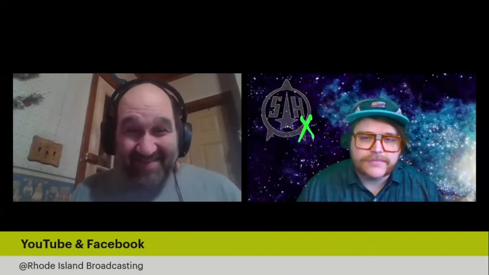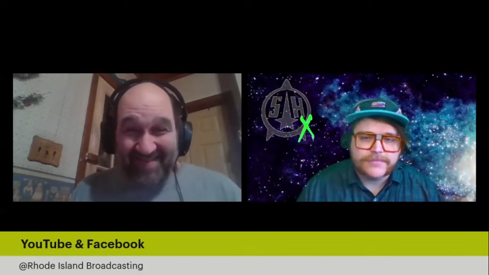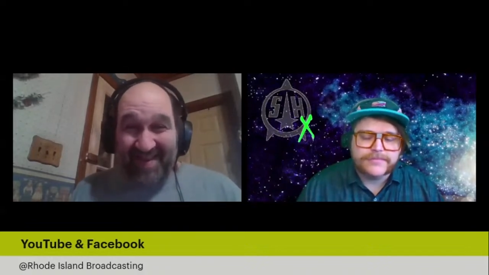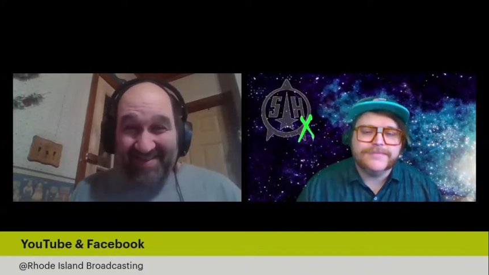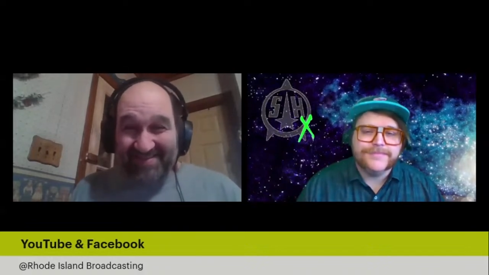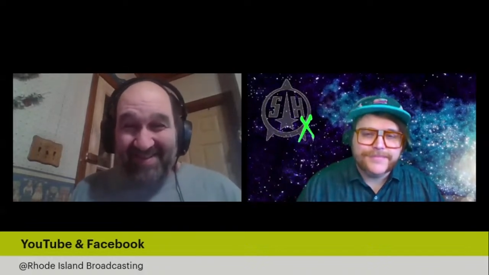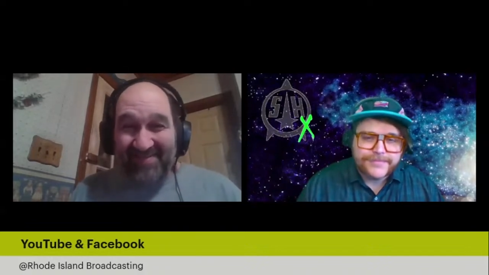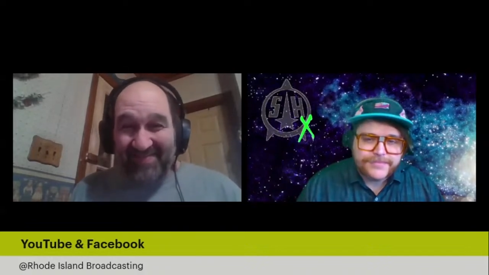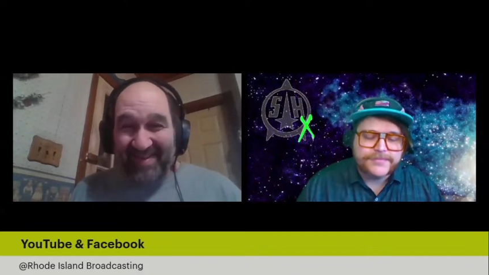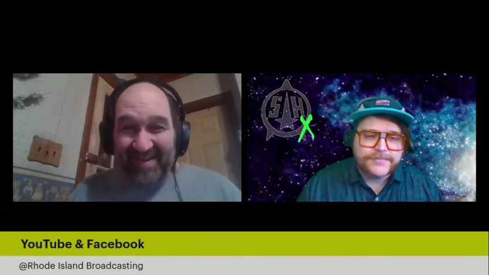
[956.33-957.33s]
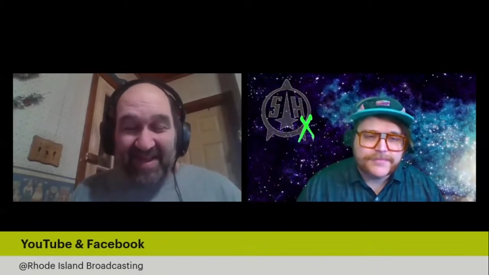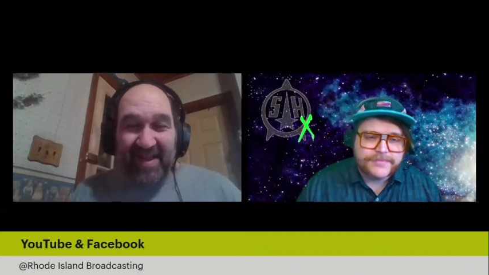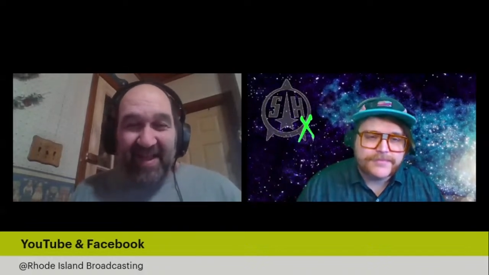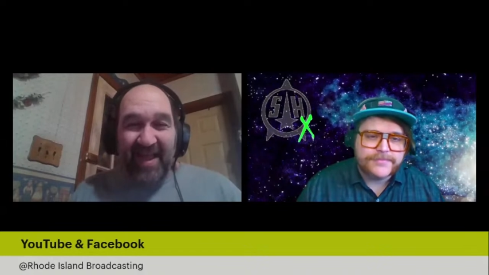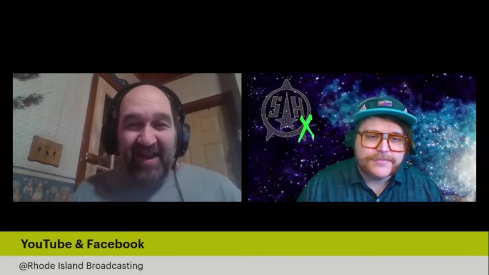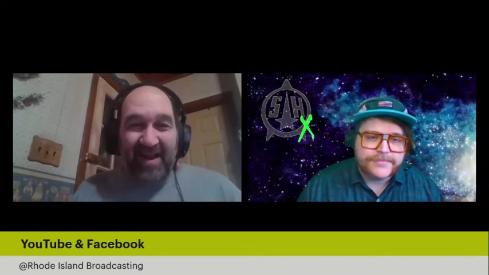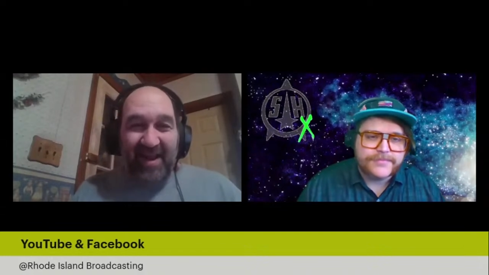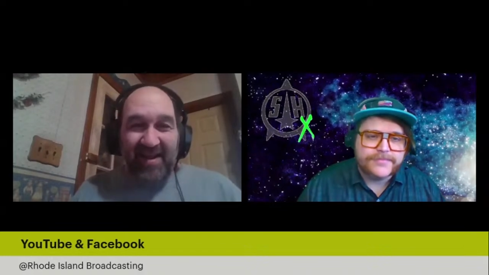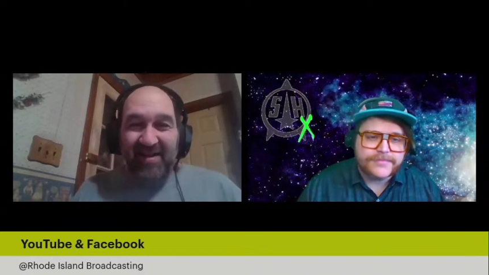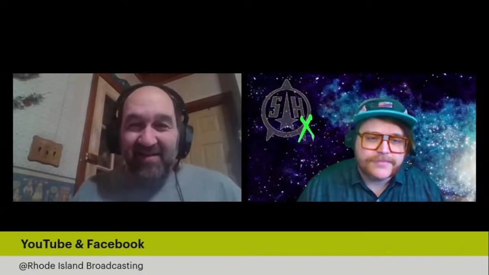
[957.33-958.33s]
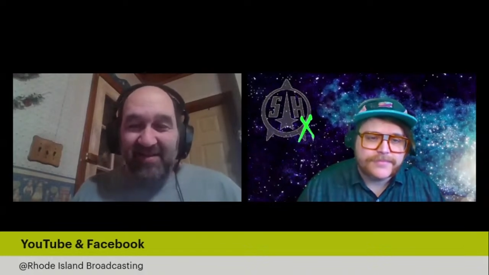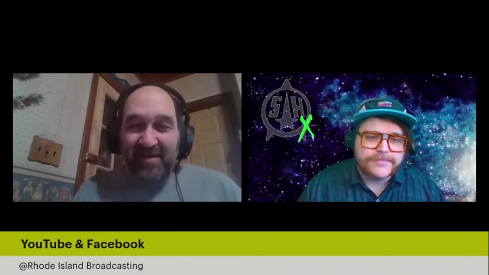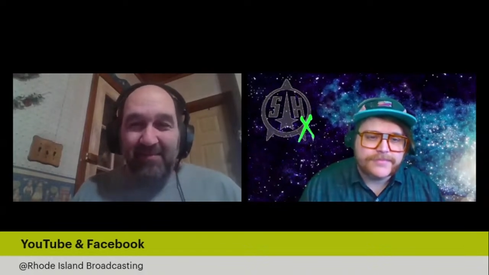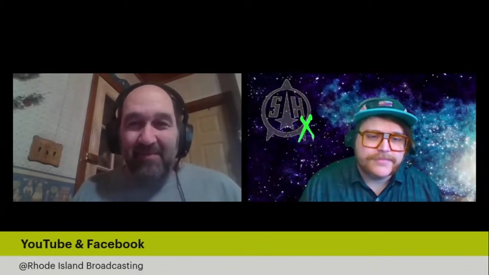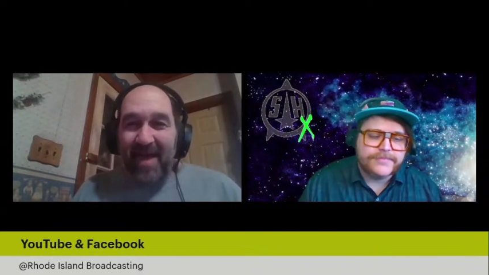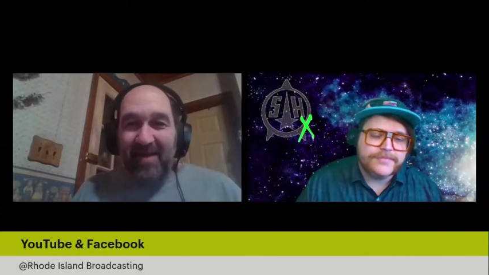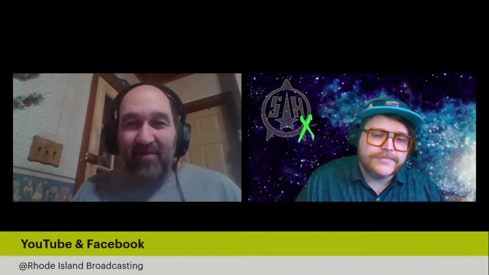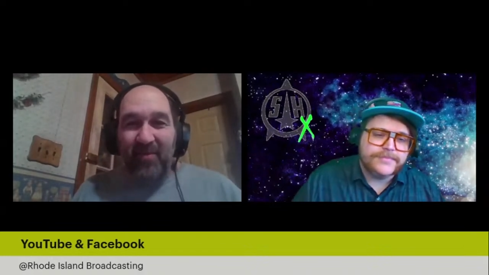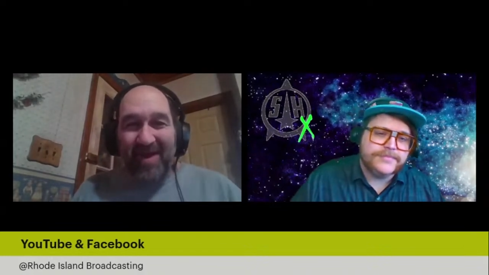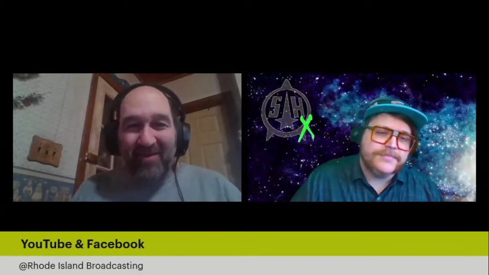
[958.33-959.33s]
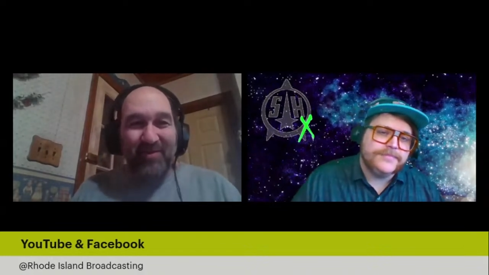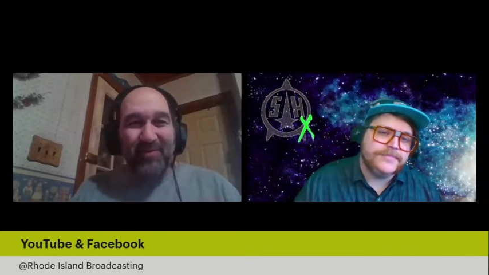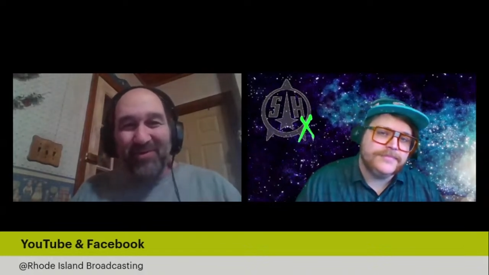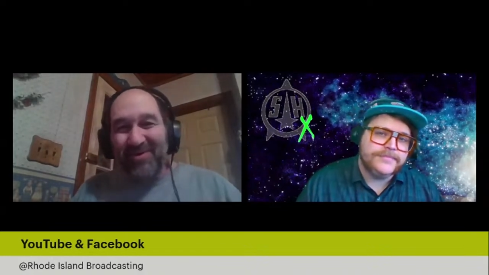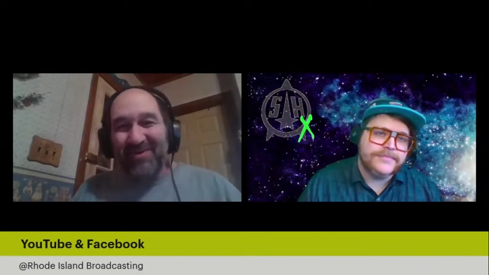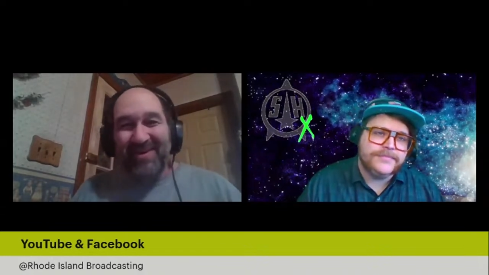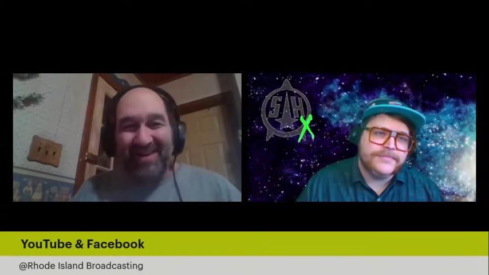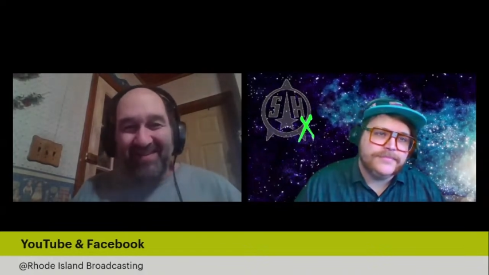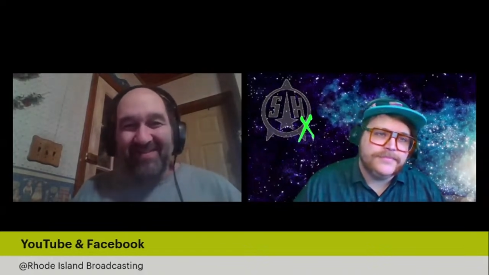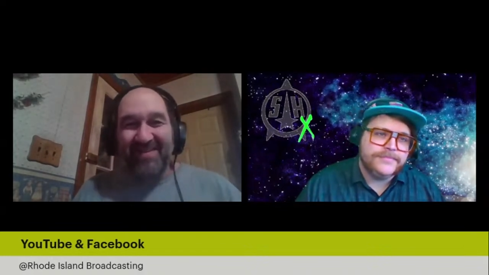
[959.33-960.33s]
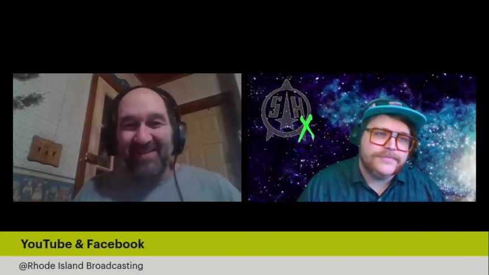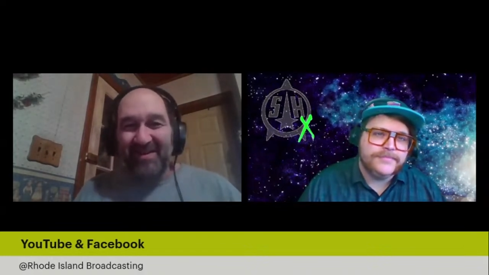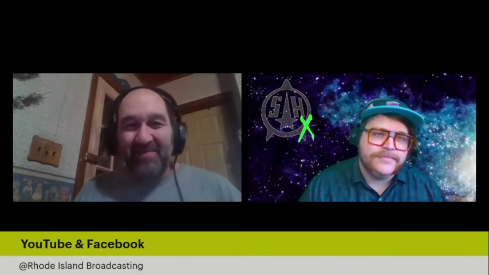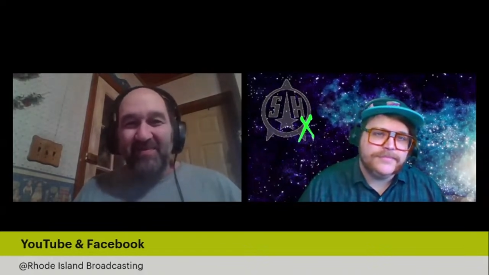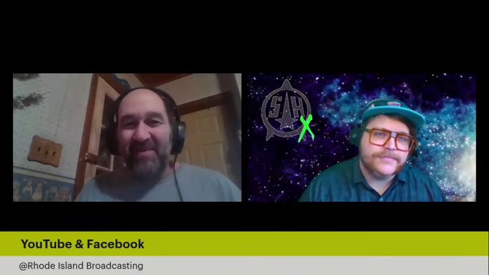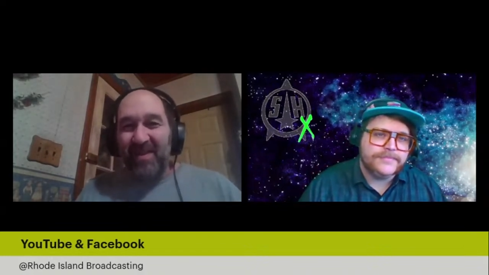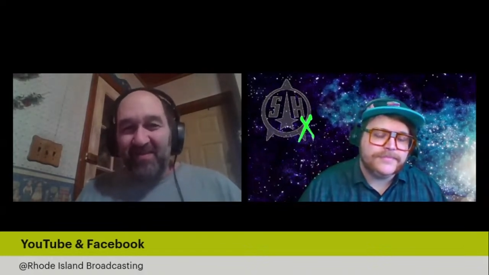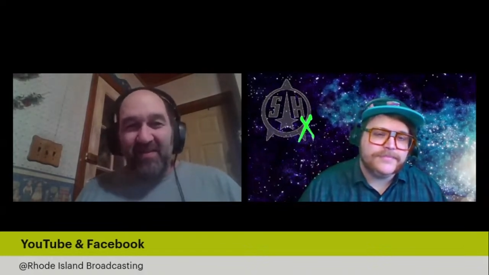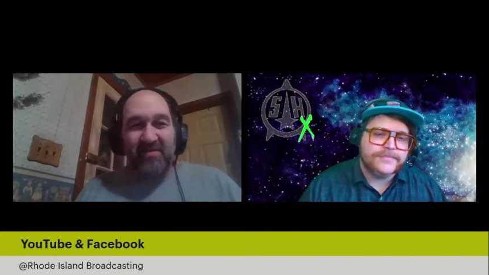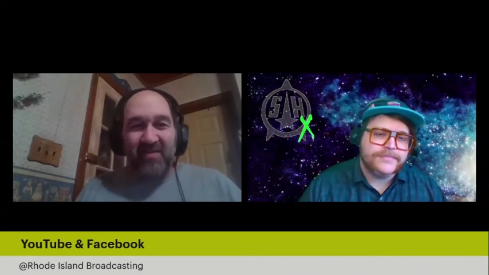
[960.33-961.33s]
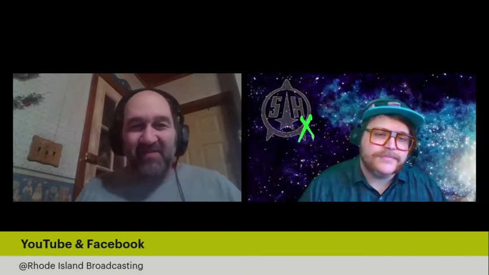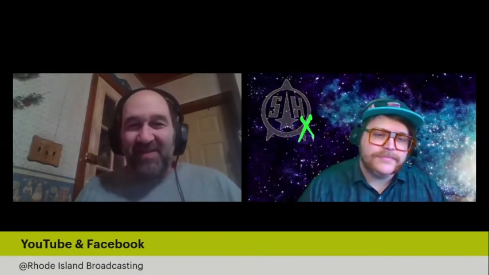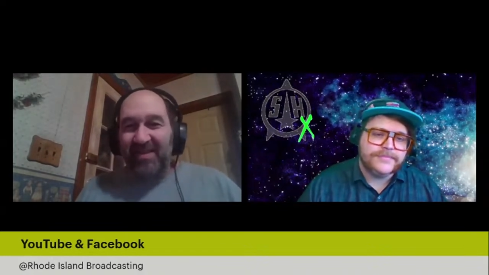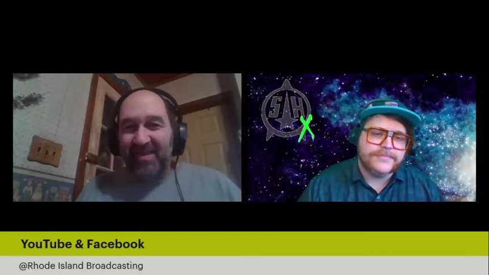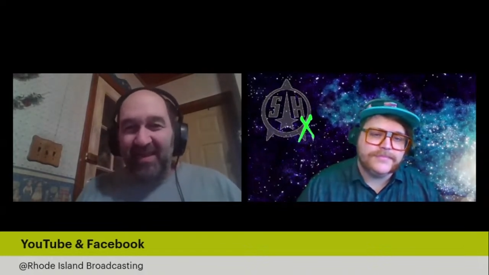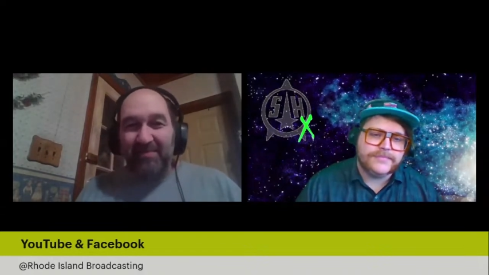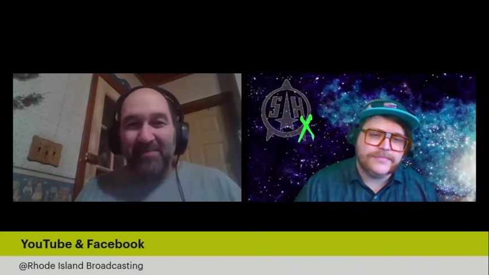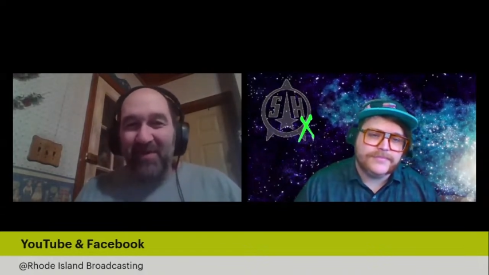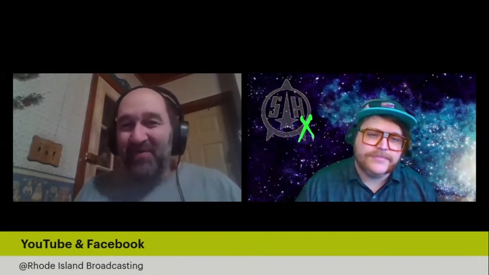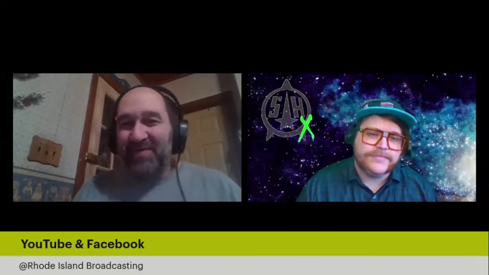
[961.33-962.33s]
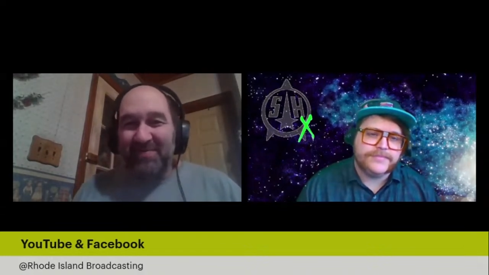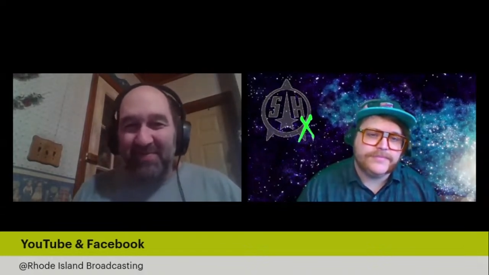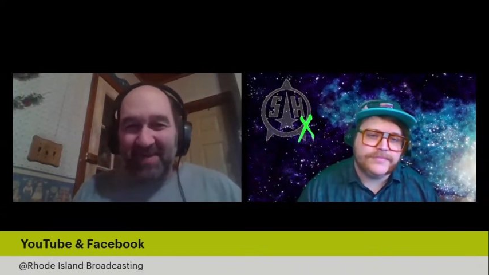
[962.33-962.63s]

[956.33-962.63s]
Speaker 1: because I loved it. And, and it didn't matter where you were in the club; you, you just kept moving